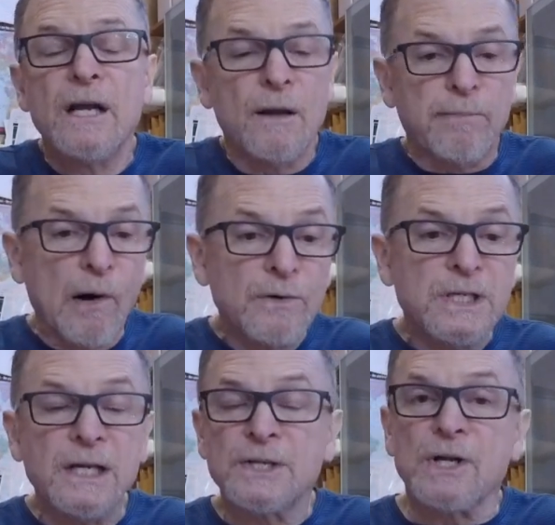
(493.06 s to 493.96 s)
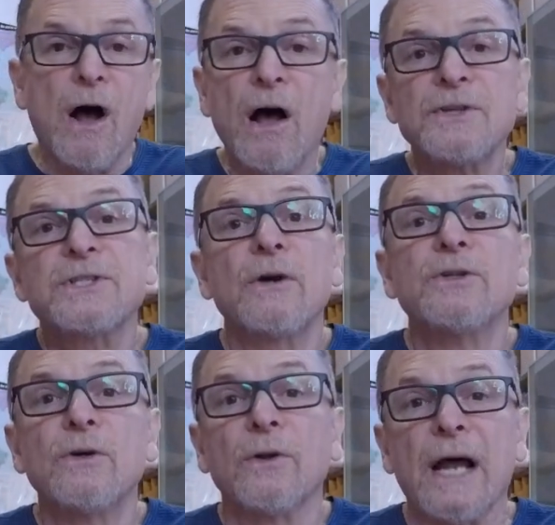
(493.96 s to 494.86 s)
Protein is also
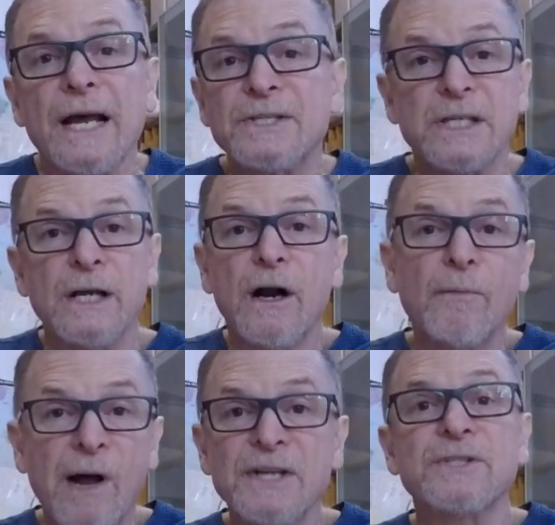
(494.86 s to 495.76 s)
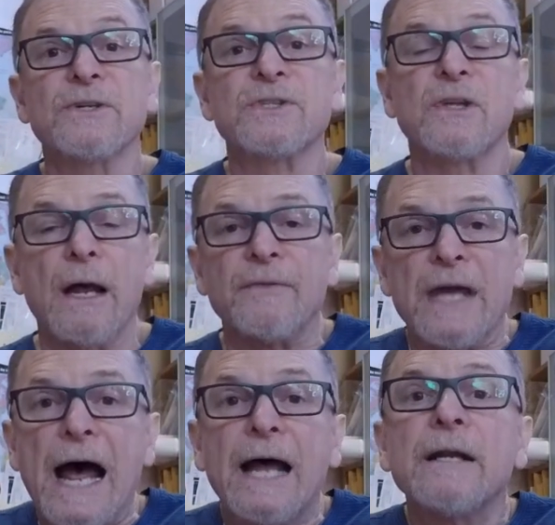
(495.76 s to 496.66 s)
utilized in our muscles.
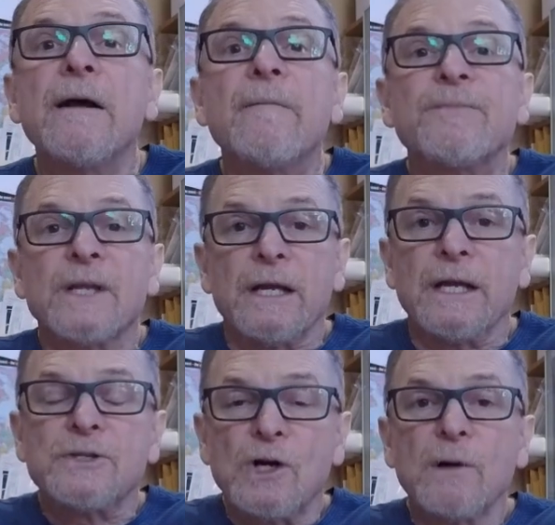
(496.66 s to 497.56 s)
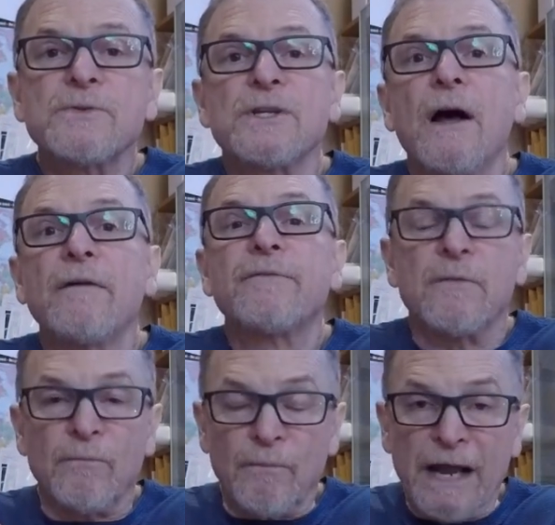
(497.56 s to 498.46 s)
That, in terms of
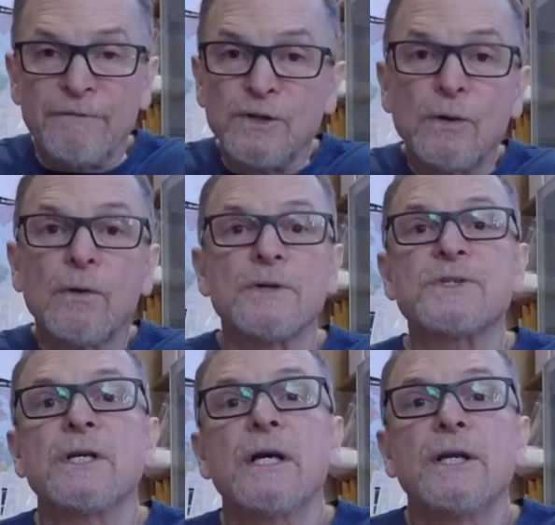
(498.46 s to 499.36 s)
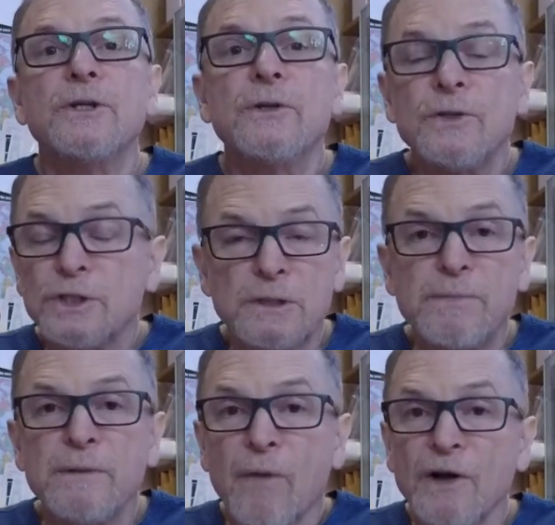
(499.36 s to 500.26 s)
my viewers, you, you should
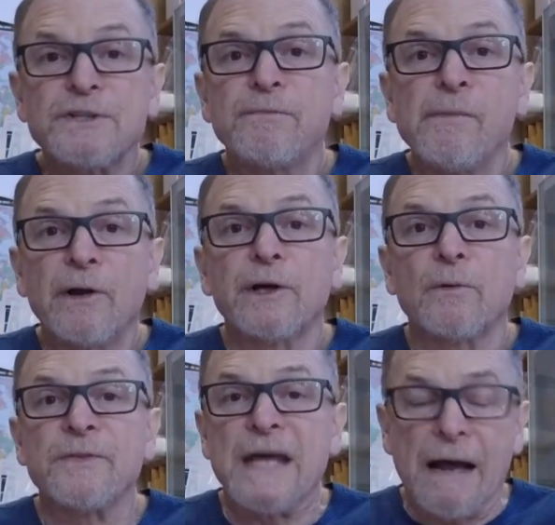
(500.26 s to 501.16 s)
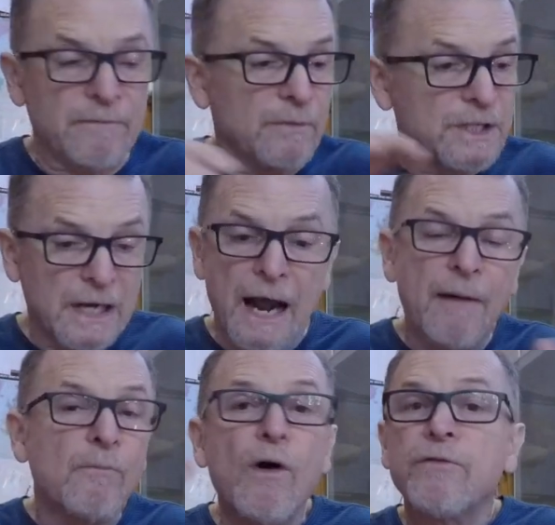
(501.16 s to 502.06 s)
be most familiar with that. It means, you know,
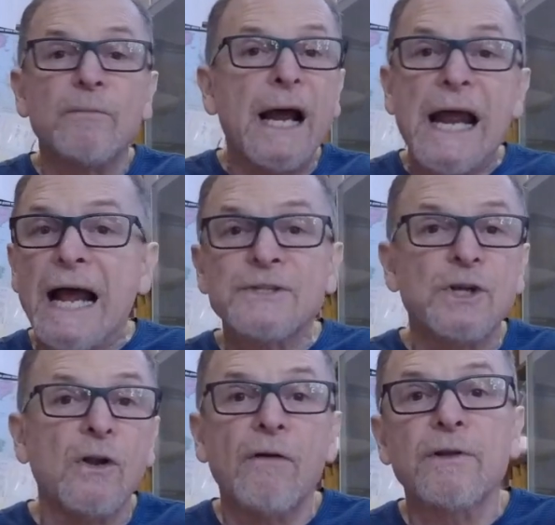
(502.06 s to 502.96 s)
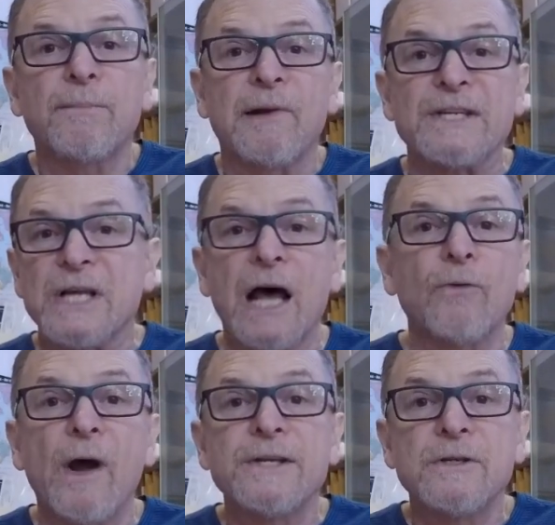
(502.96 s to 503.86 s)
I'm moving my hands all over the place. How
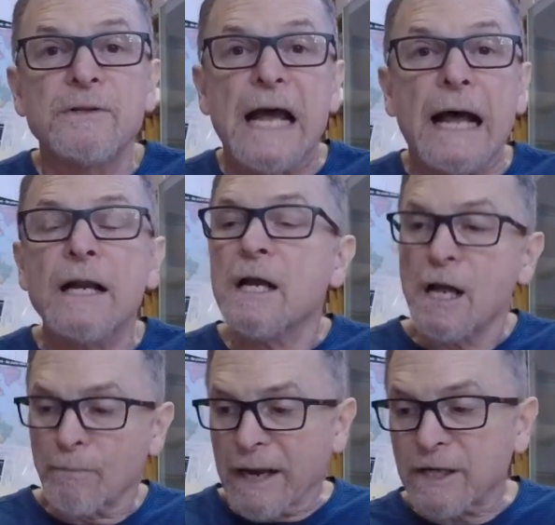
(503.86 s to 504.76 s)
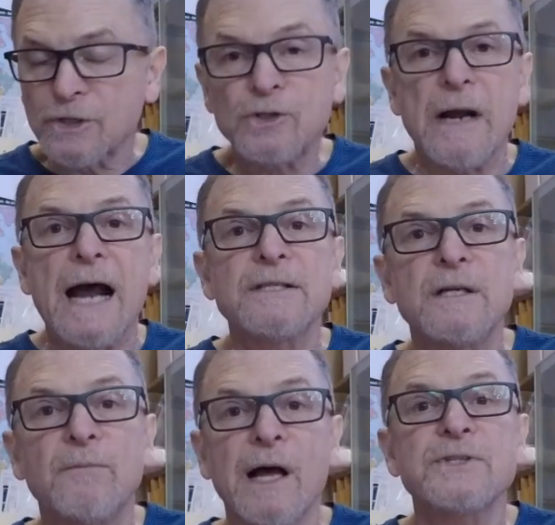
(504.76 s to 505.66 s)
do I do that? By
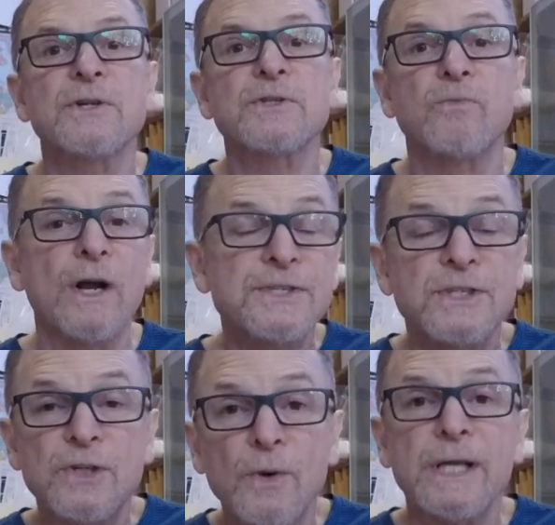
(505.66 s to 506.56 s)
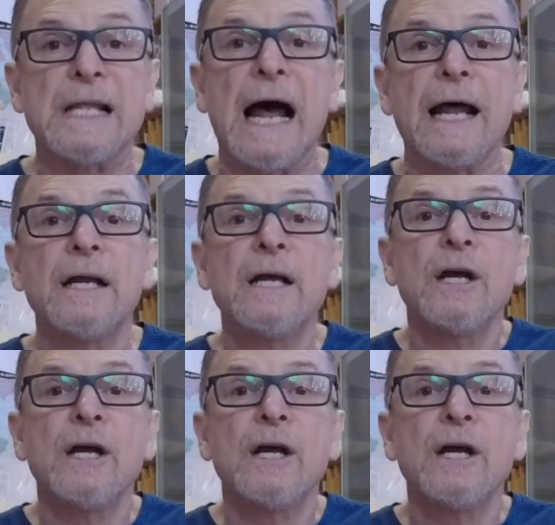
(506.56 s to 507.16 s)
contracting muscles. What's doing that?